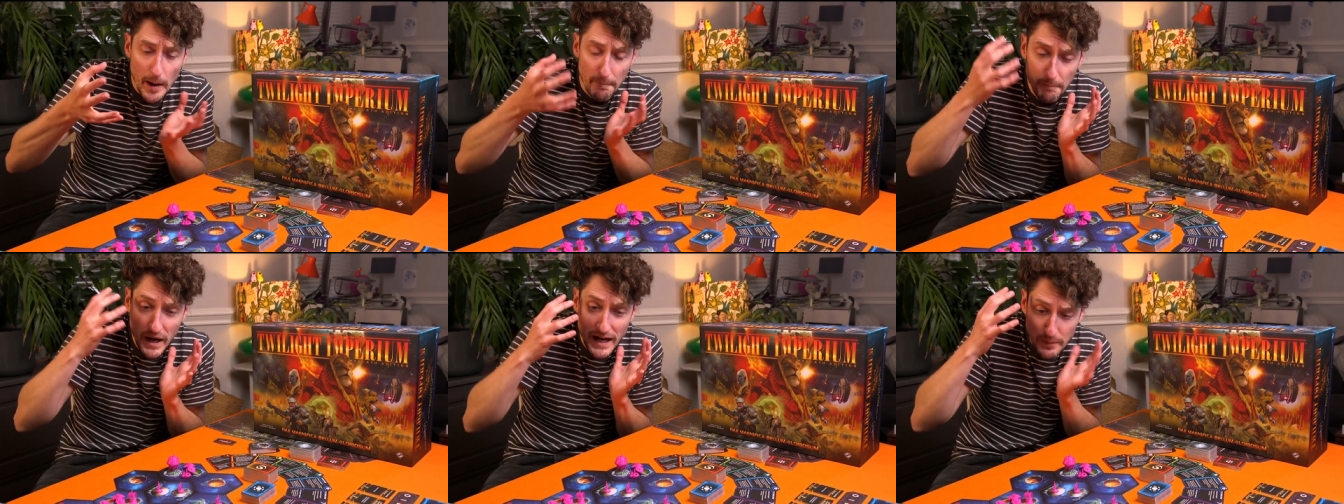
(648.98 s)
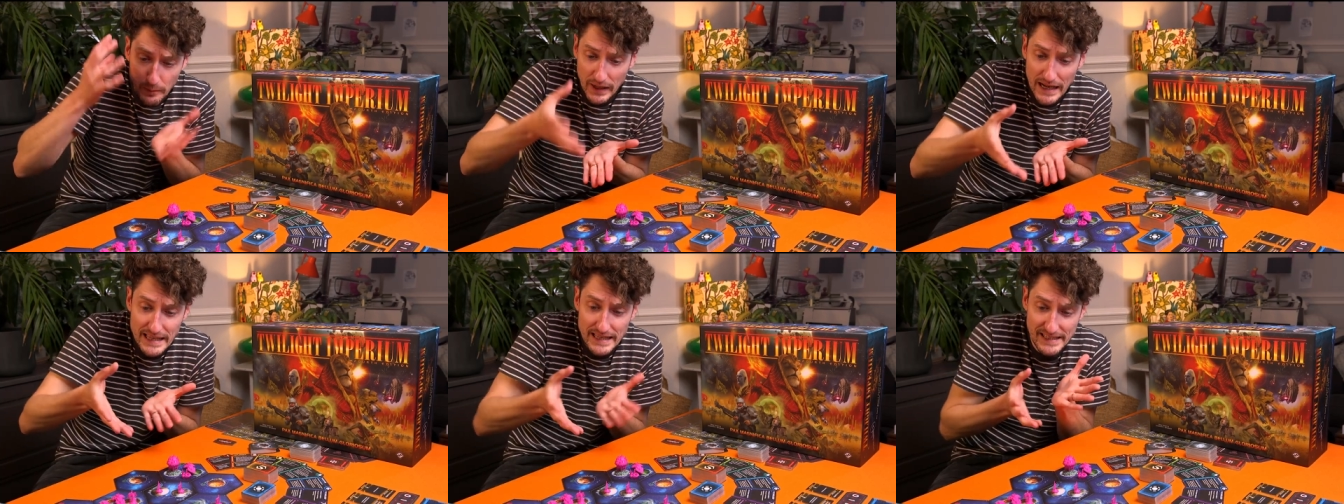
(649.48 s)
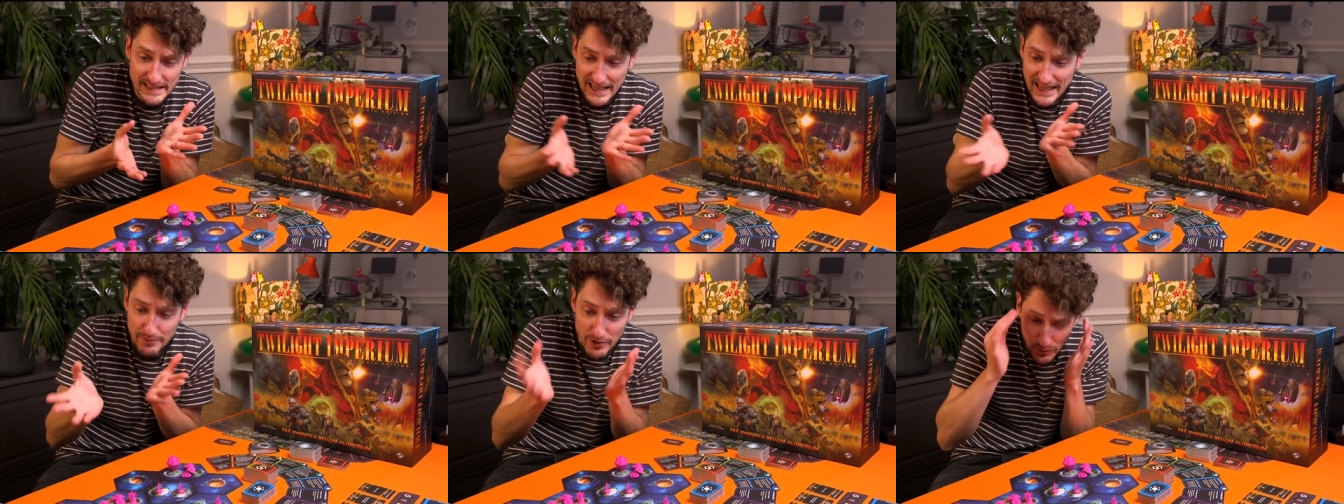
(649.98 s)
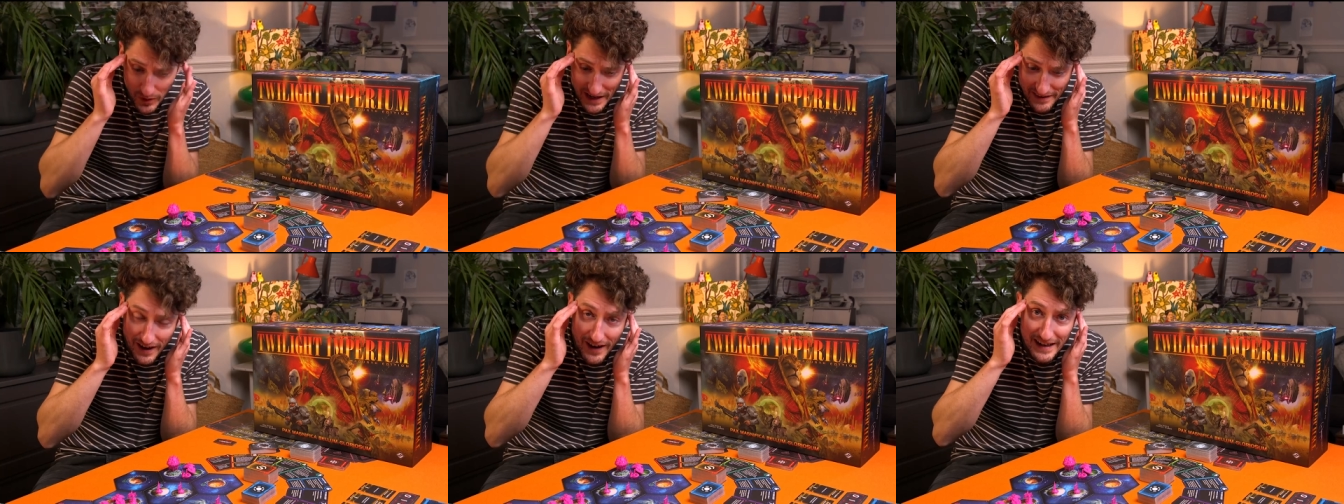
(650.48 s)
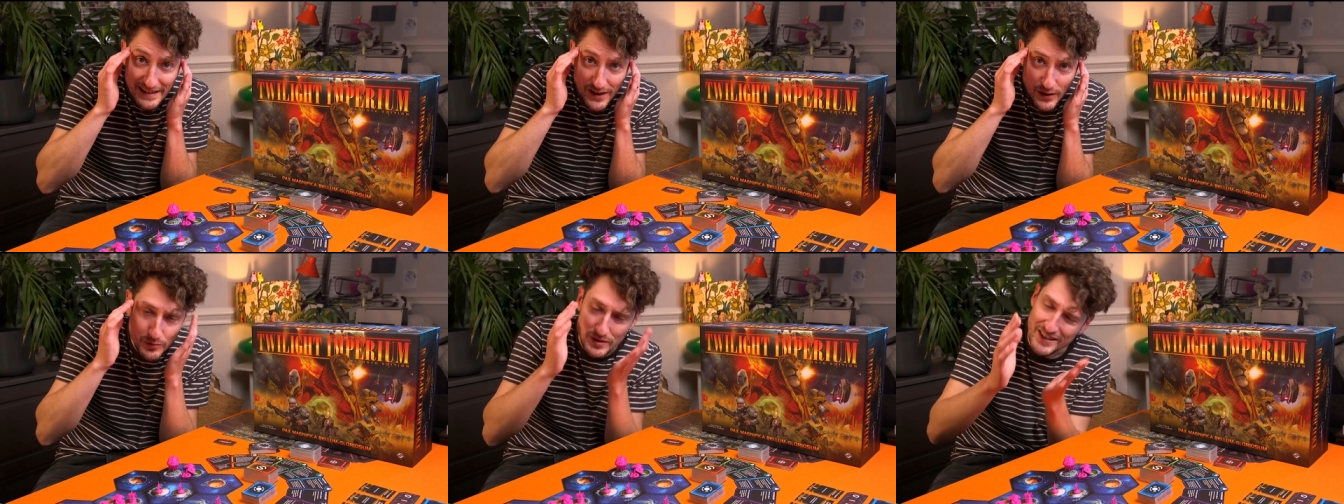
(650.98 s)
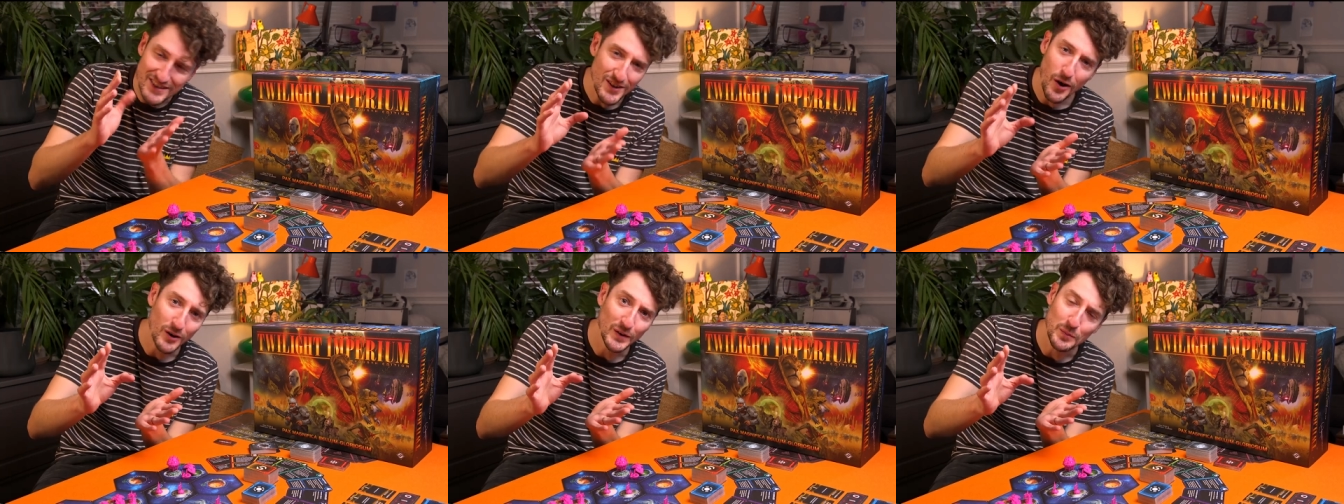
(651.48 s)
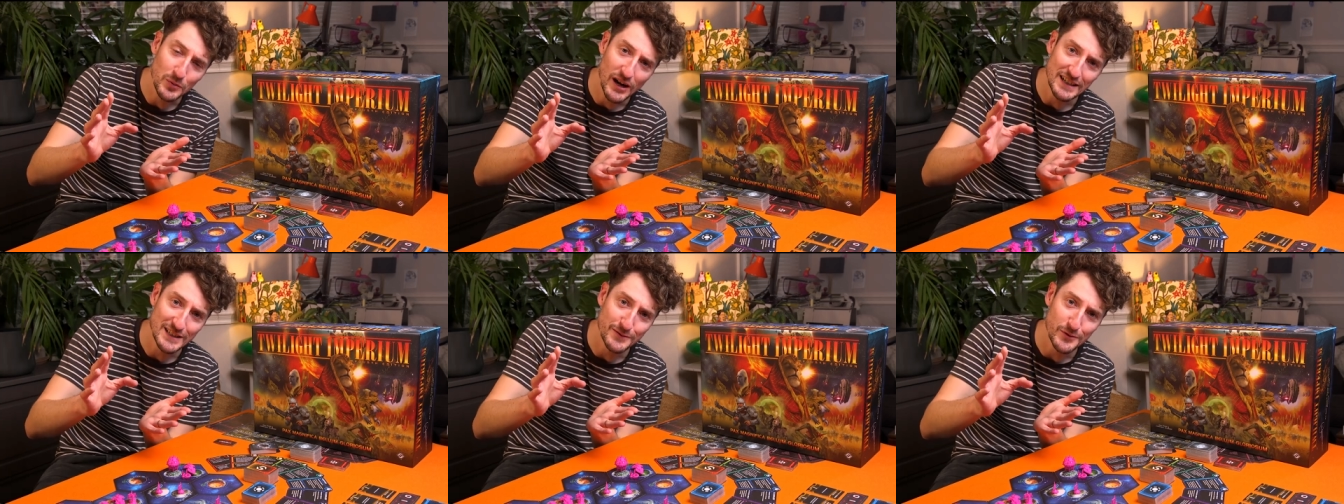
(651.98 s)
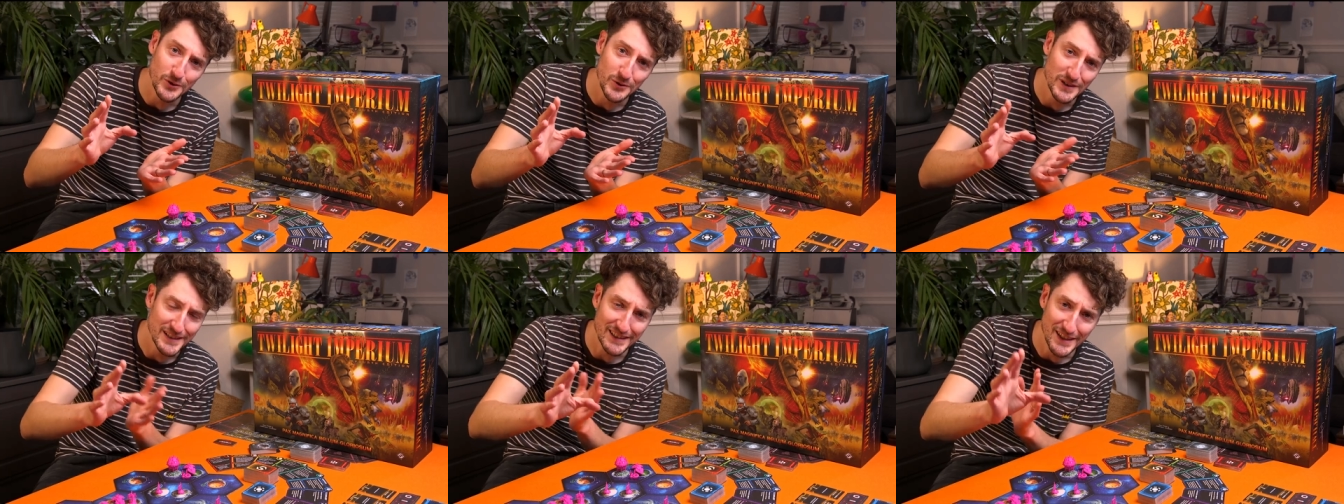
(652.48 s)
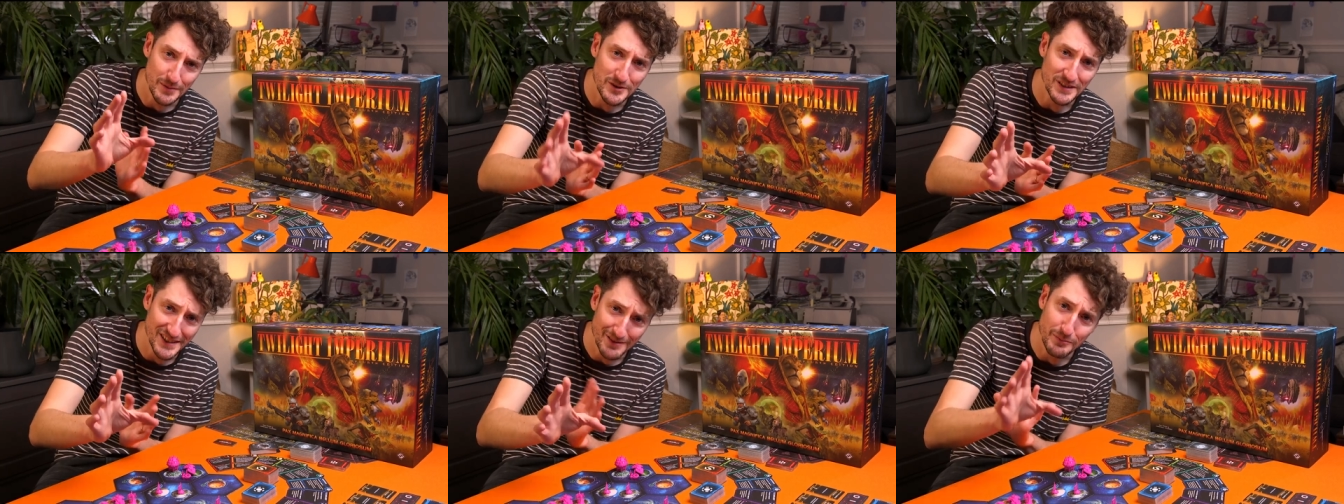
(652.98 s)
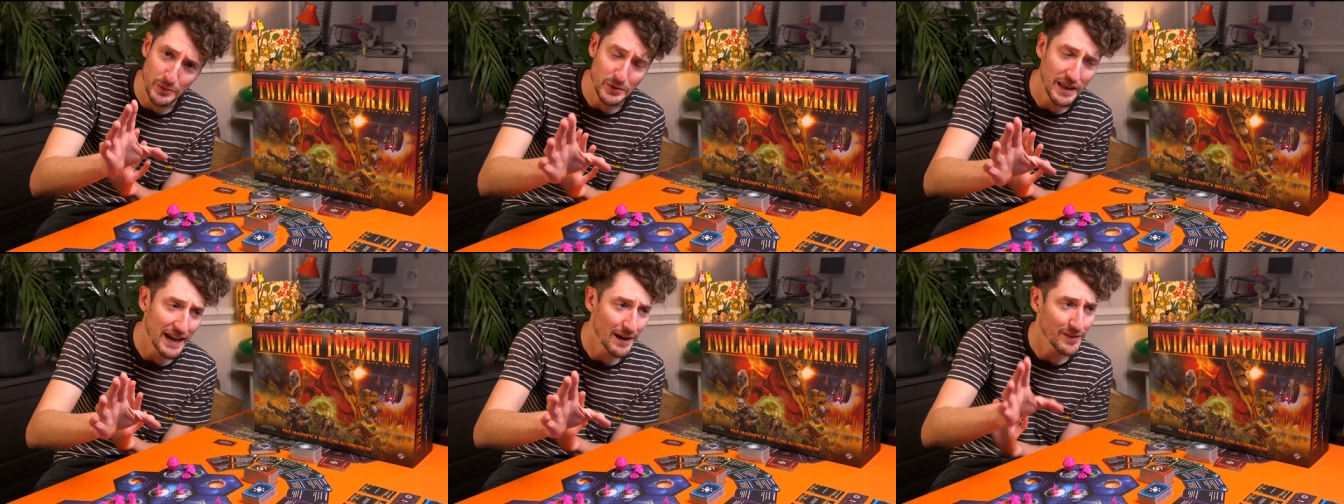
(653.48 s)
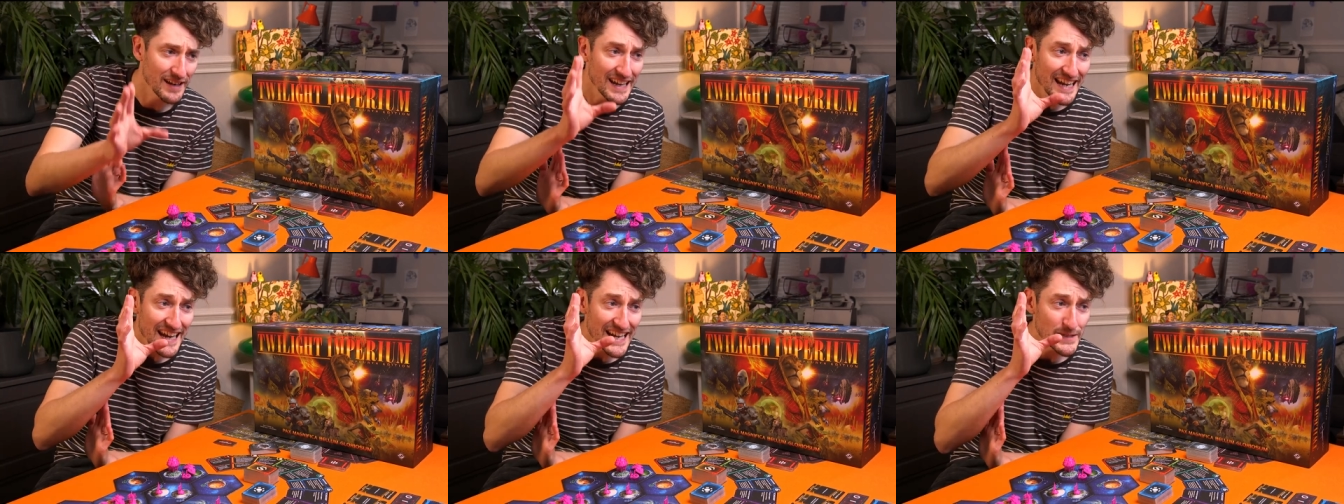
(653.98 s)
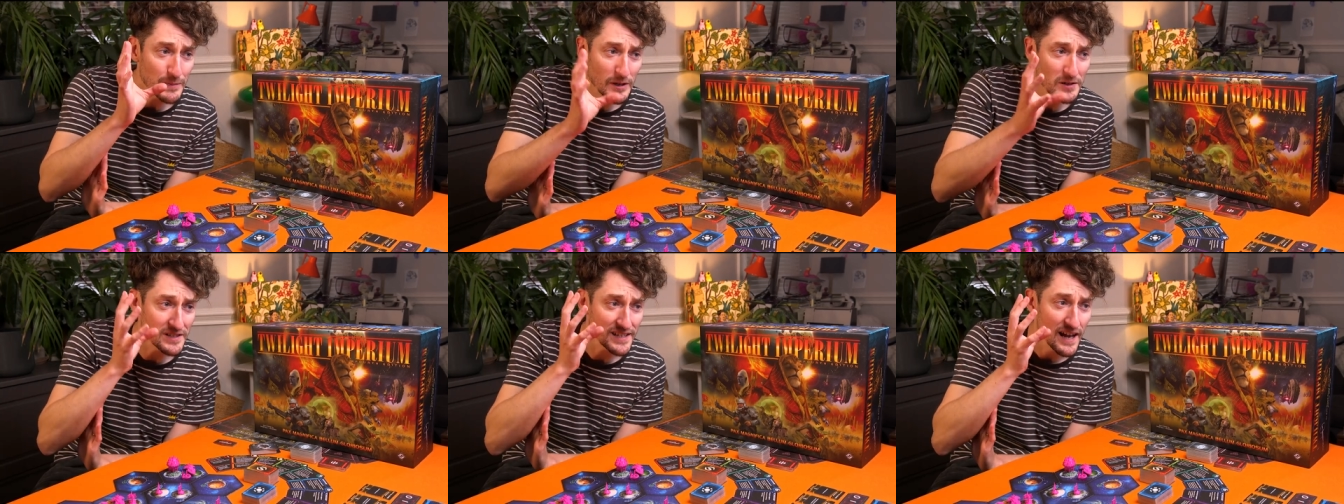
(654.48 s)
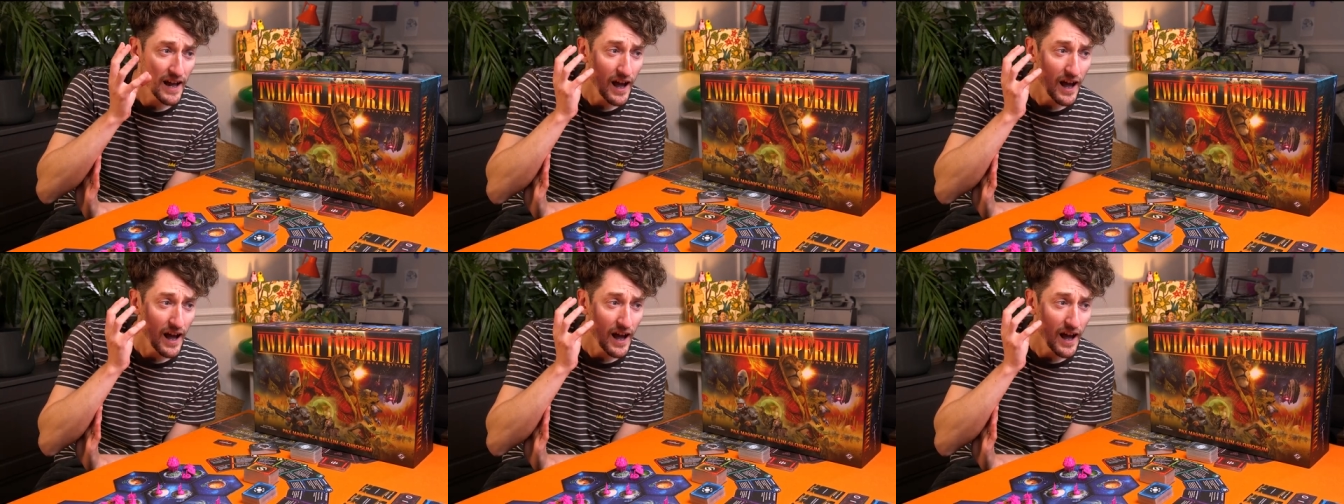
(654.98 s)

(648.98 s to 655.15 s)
might play this game in a way that I don't, which is not a good practice for a critic, I'm just going to put that out there, is because